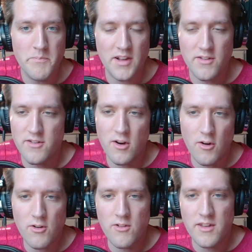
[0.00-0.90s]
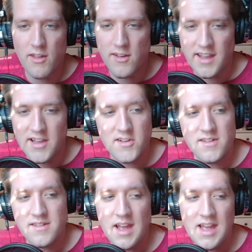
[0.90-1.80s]
because the starters in Los
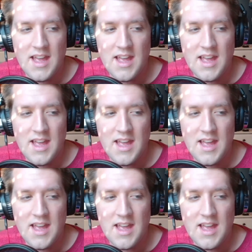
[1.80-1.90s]
Angeles